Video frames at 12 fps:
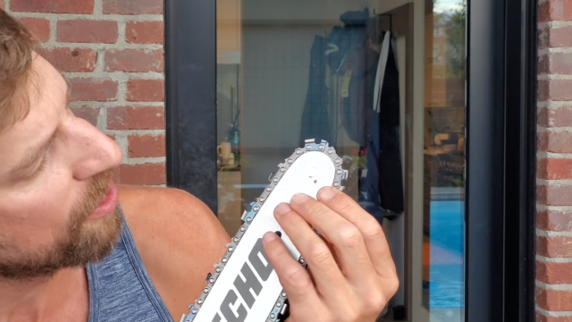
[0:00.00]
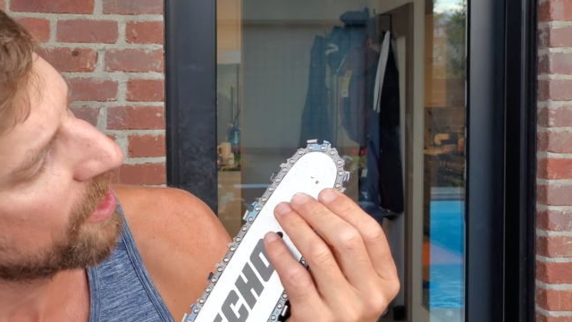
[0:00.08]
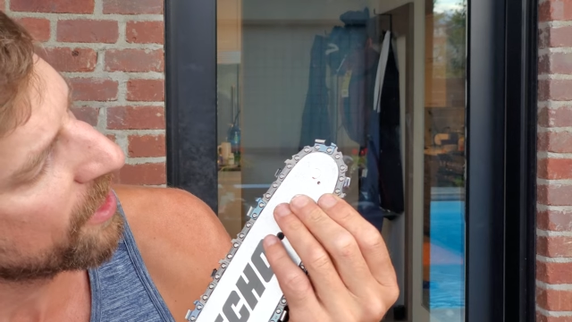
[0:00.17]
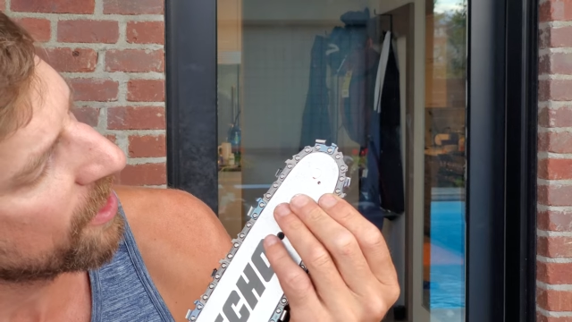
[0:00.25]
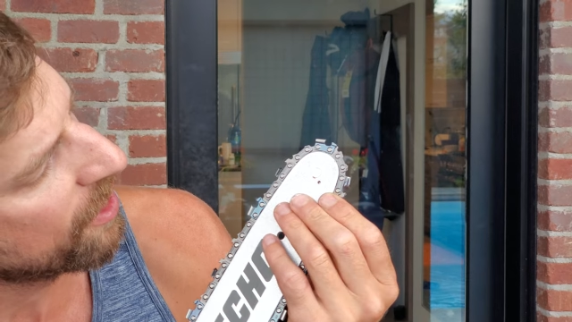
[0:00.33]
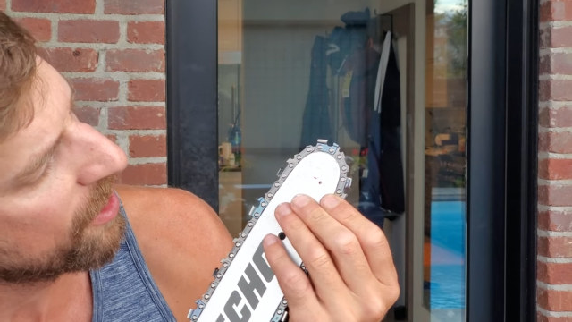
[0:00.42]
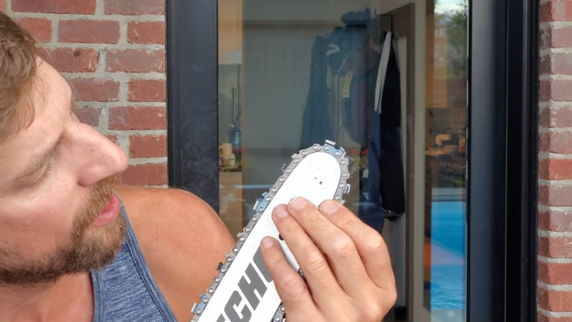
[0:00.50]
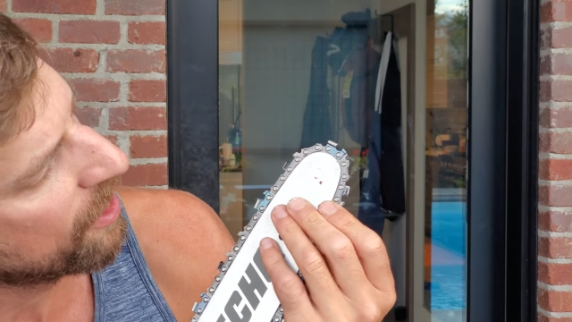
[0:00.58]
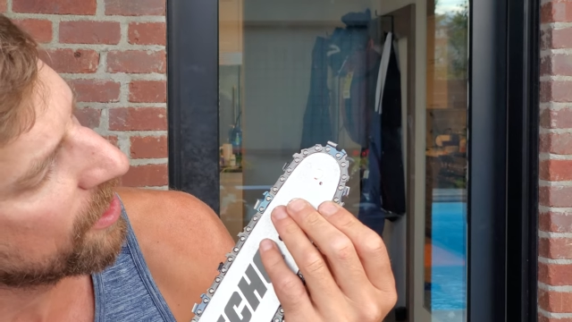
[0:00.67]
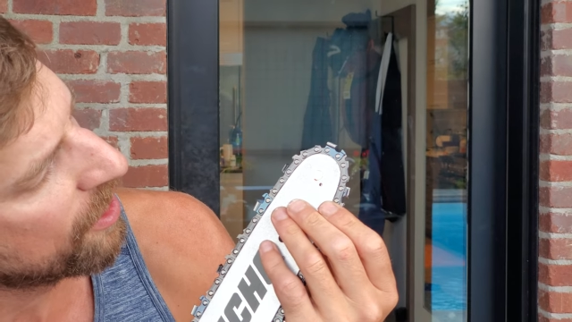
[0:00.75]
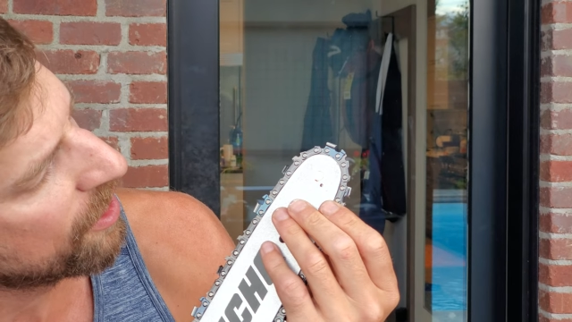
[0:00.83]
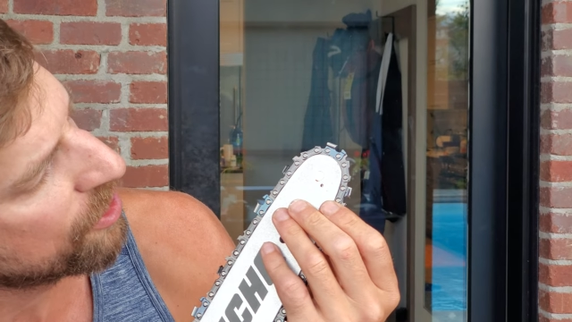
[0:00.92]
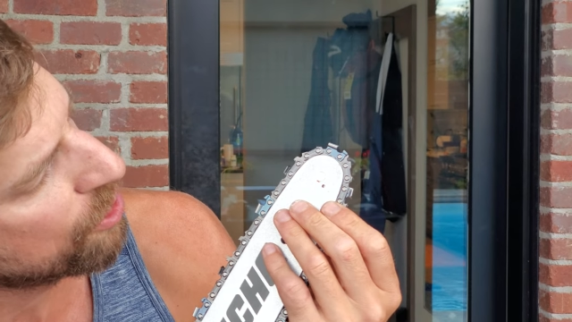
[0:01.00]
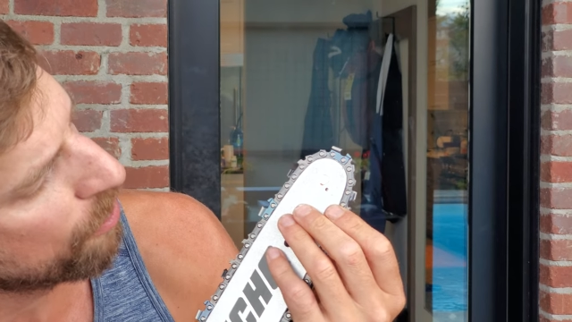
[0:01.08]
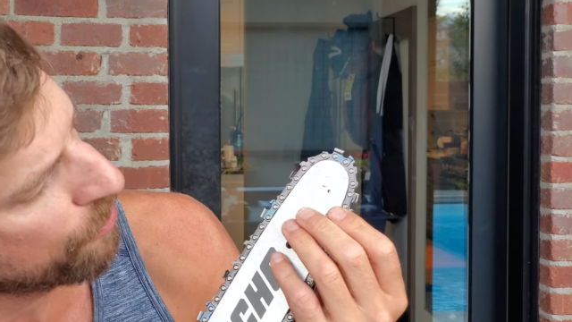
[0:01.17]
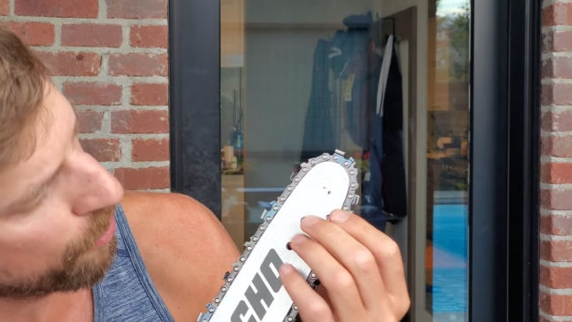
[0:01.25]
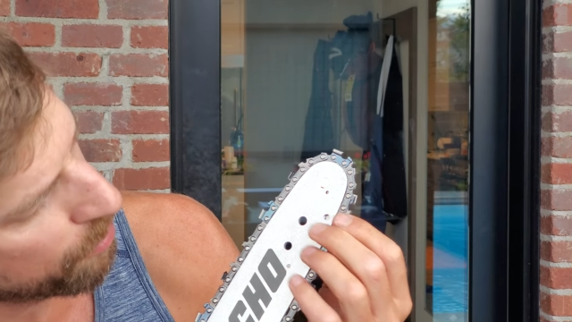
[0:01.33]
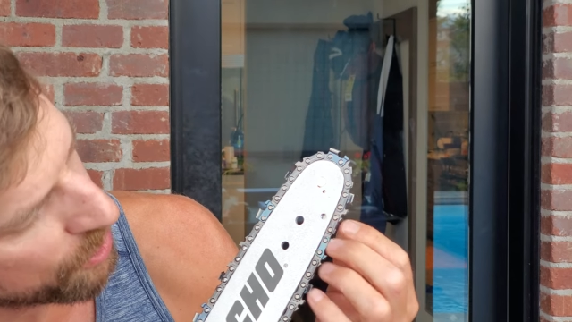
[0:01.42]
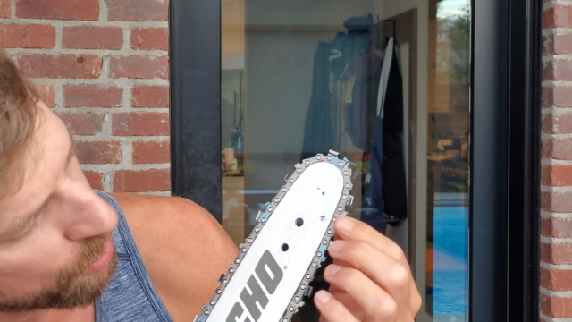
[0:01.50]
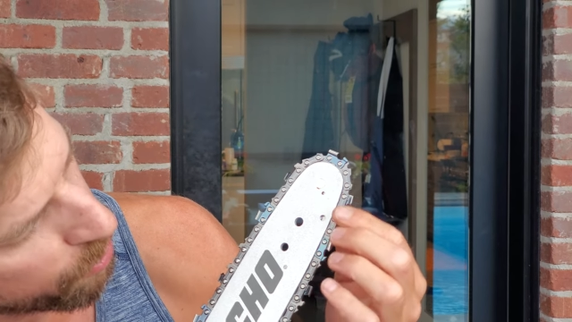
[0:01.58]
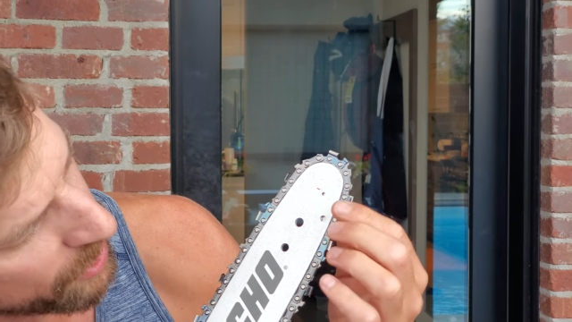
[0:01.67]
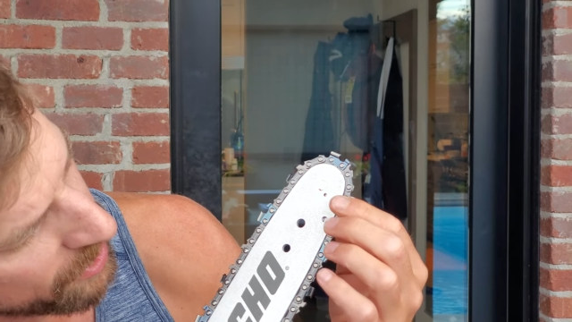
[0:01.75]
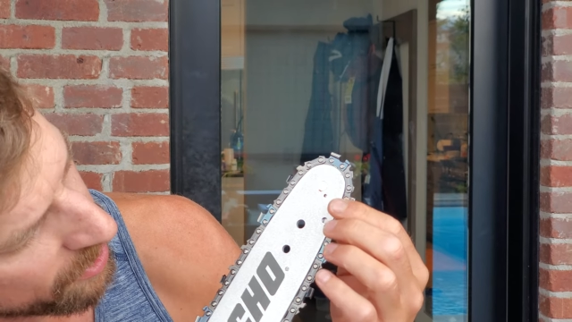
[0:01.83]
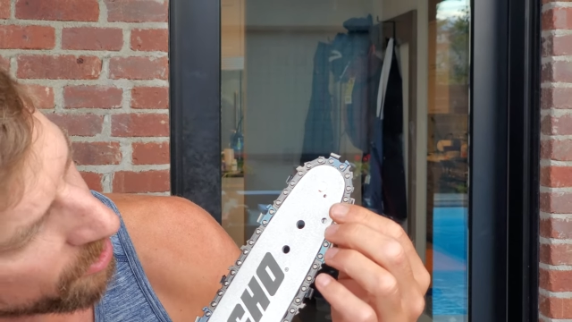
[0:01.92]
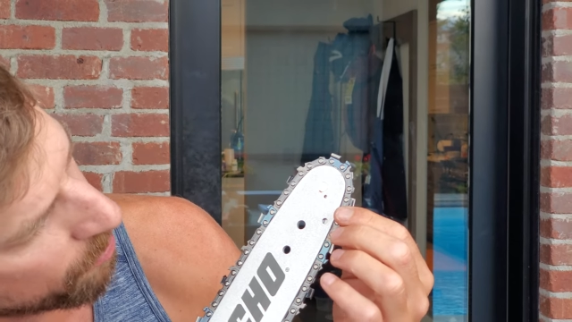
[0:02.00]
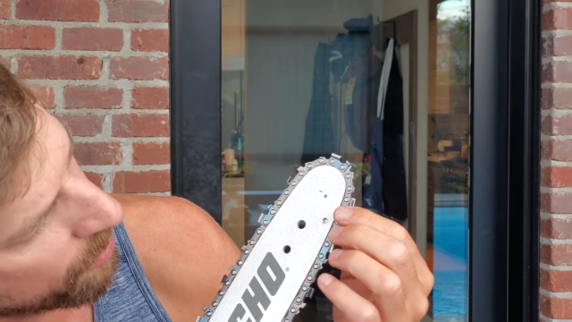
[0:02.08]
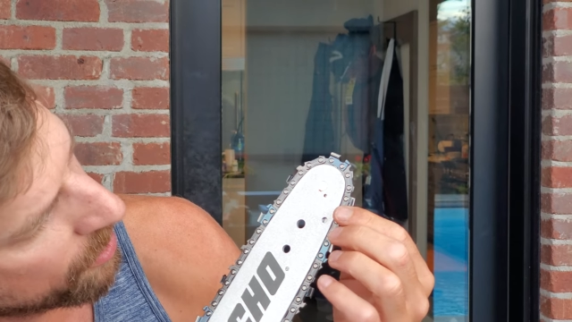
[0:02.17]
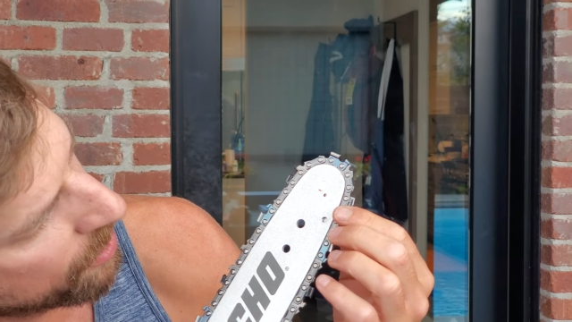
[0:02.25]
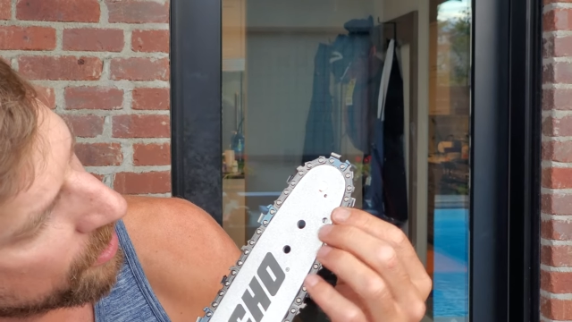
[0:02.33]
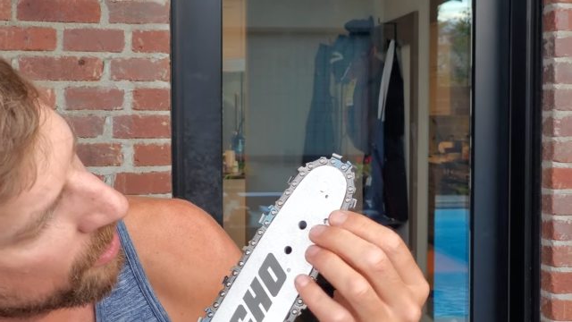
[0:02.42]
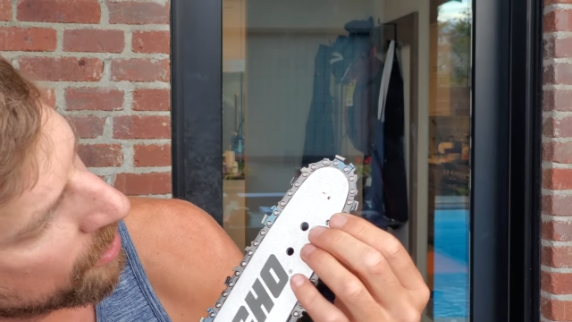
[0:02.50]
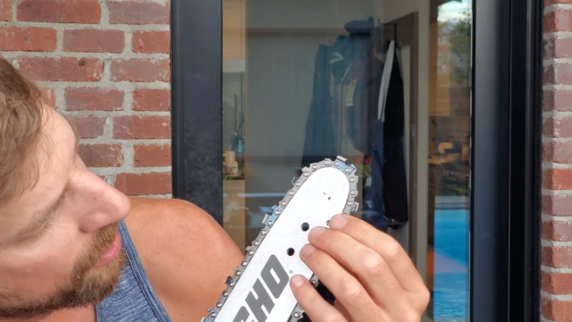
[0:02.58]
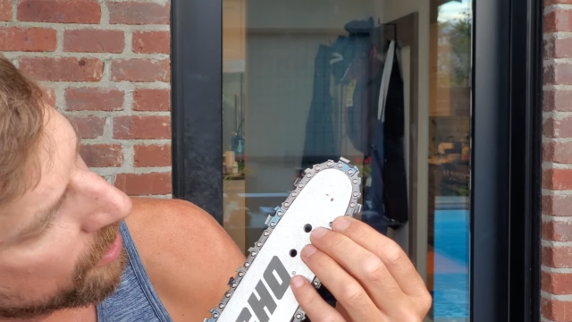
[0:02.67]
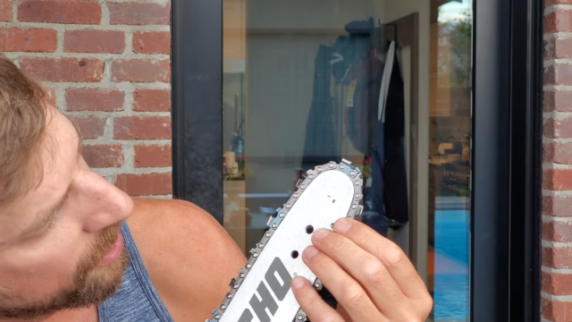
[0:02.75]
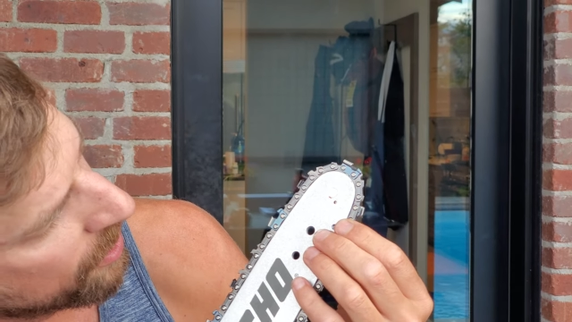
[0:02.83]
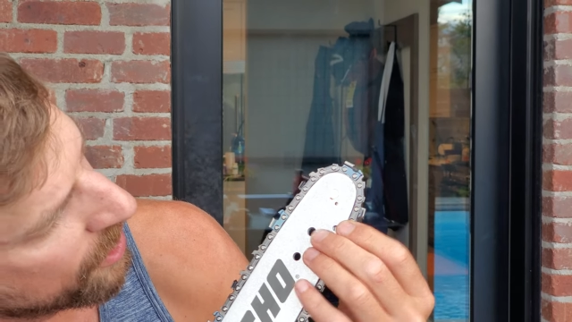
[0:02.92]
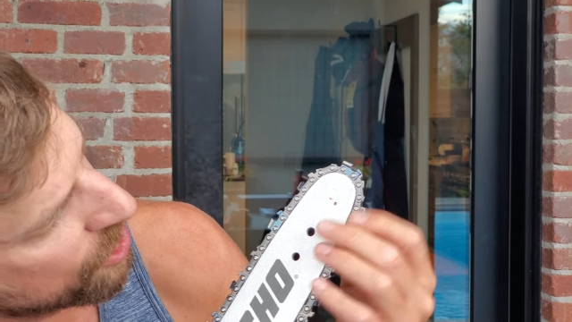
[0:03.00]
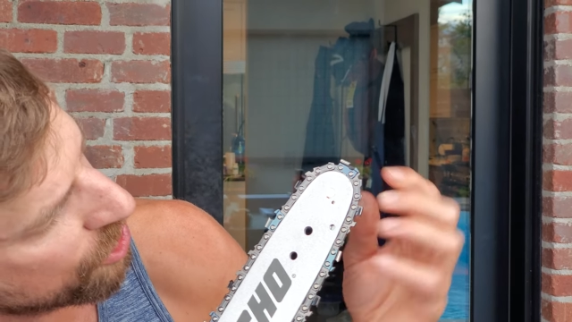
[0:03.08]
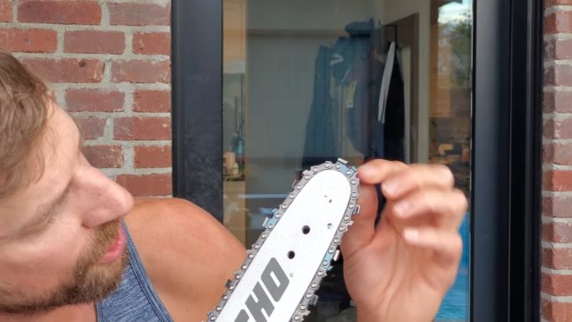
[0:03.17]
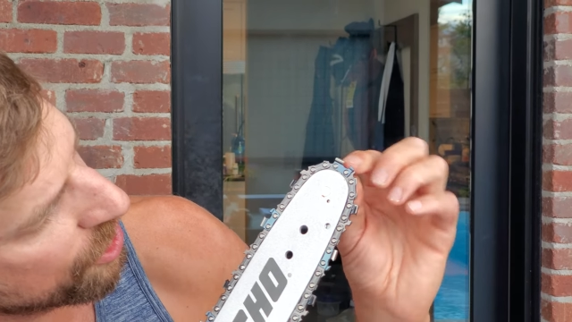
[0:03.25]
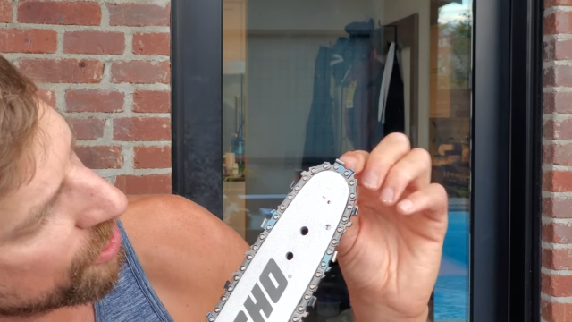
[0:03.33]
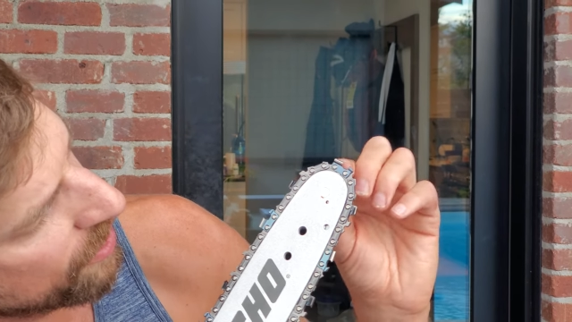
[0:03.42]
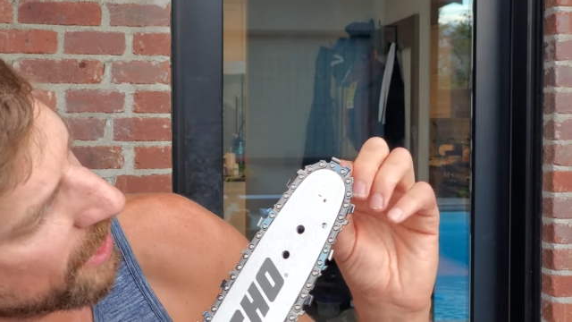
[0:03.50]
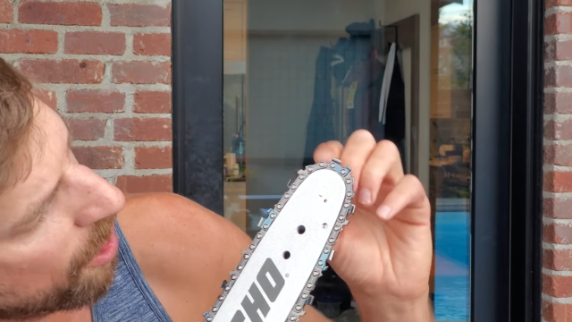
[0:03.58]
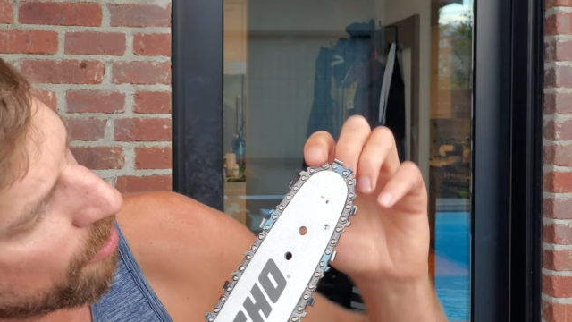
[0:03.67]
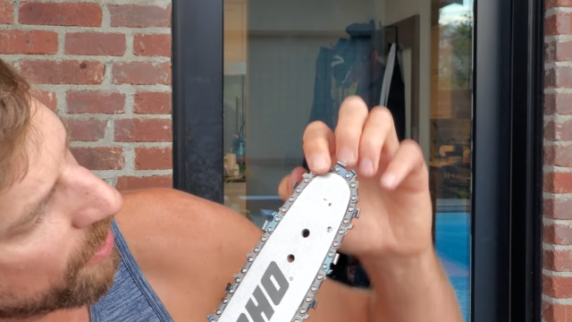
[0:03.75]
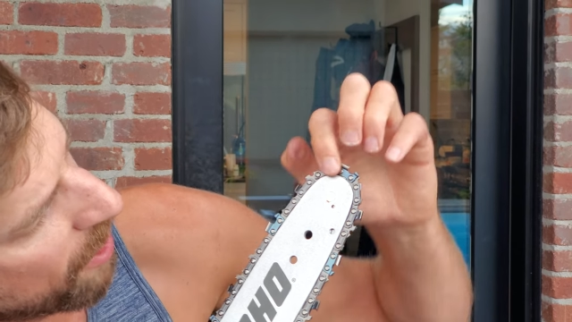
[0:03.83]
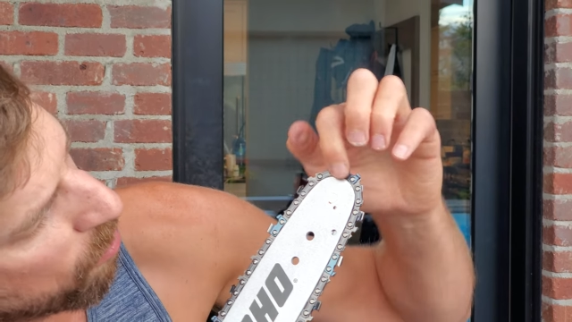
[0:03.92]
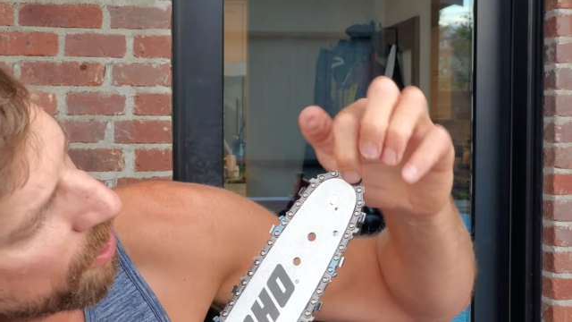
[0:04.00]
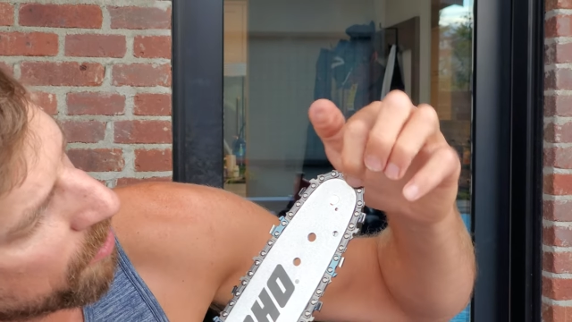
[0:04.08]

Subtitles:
No face is visible, so there are no lips to read.